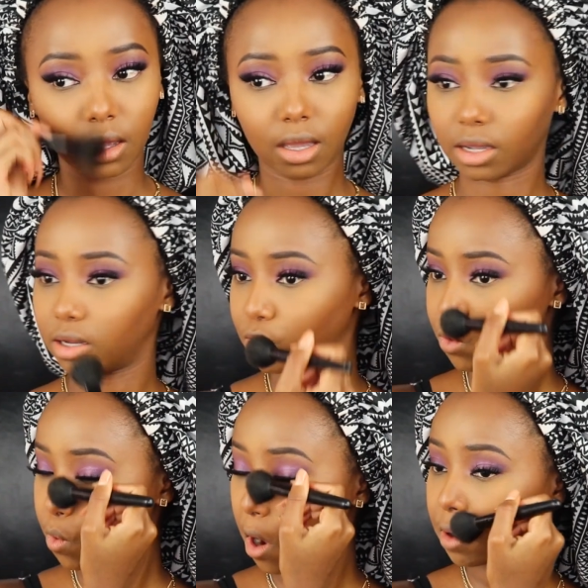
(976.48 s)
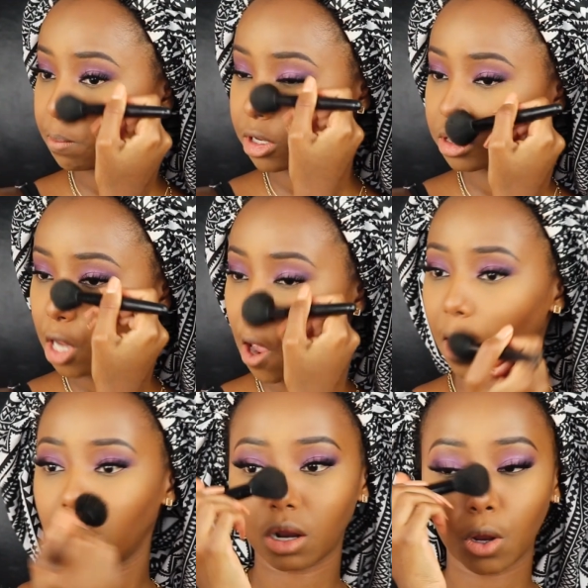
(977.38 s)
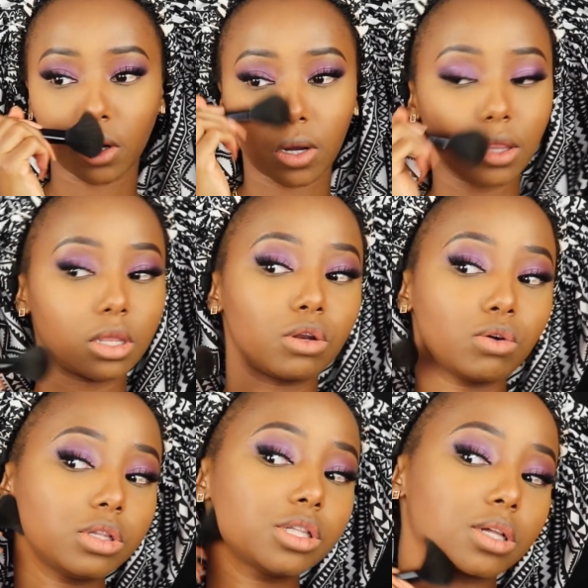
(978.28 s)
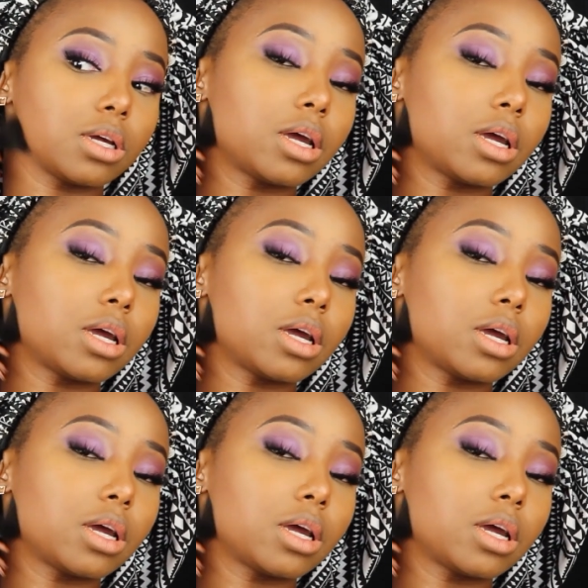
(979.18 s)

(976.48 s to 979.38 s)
I can do a bit around the nose